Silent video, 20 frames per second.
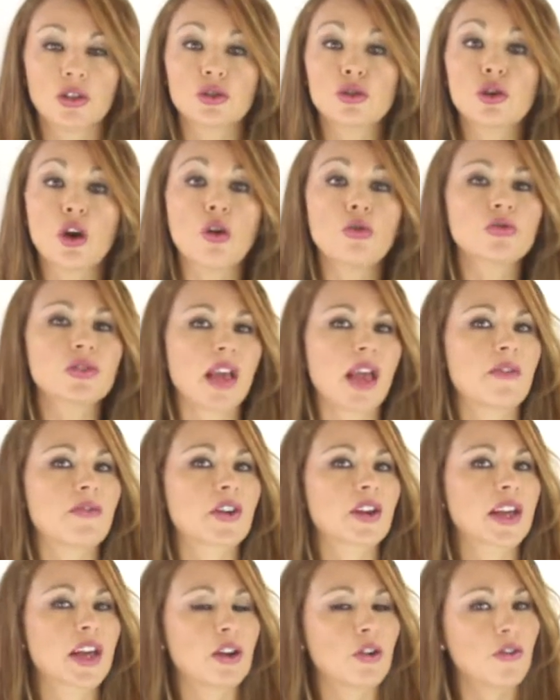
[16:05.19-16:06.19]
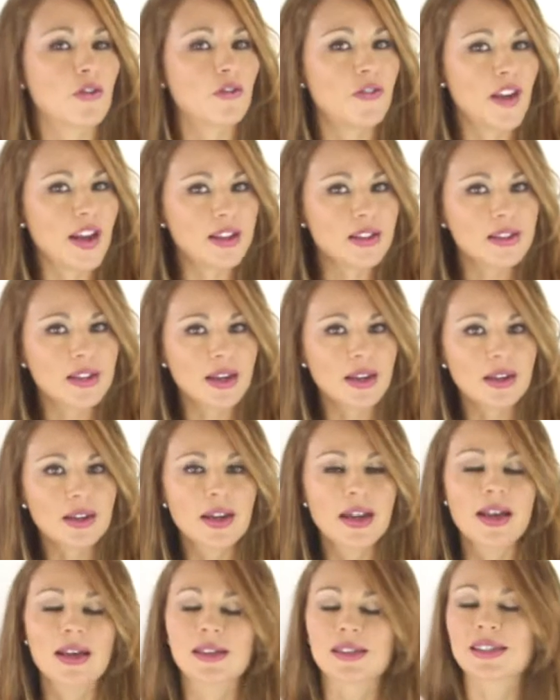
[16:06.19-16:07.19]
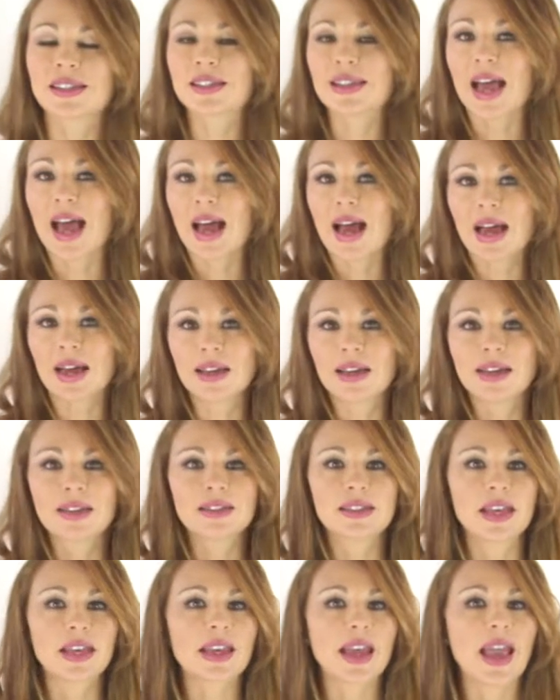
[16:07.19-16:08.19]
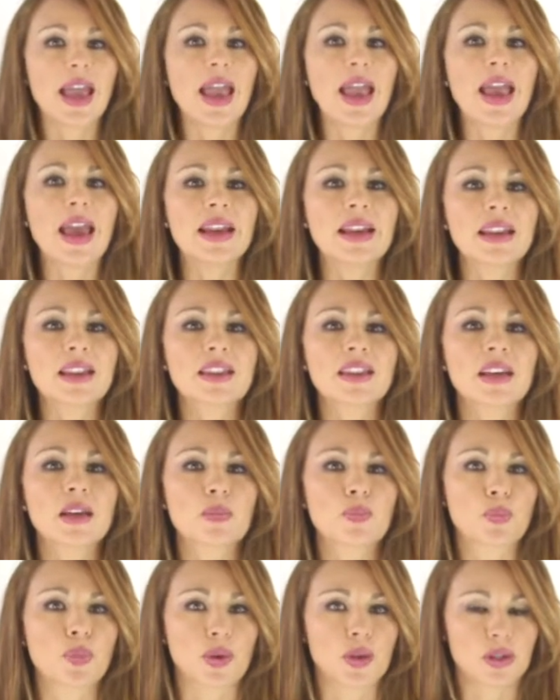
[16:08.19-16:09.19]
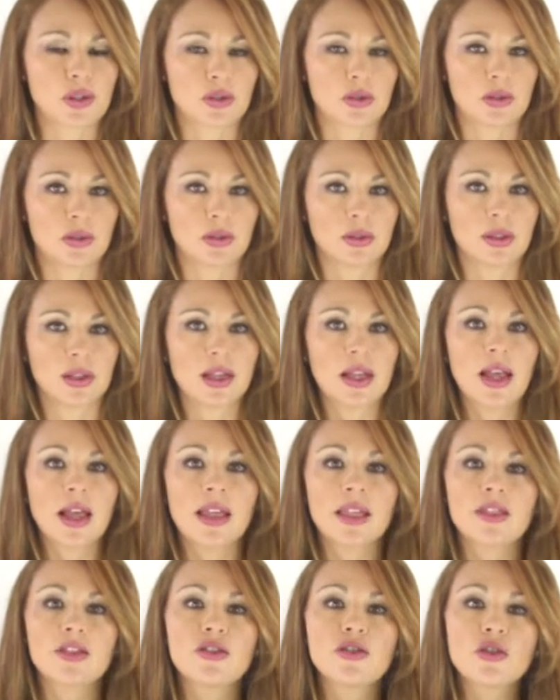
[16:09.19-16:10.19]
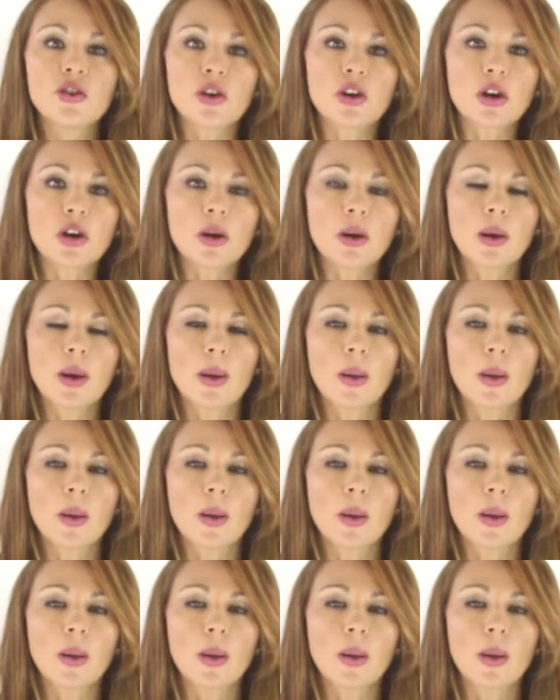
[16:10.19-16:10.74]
Don't ever get offended, sad, take anything personal. Your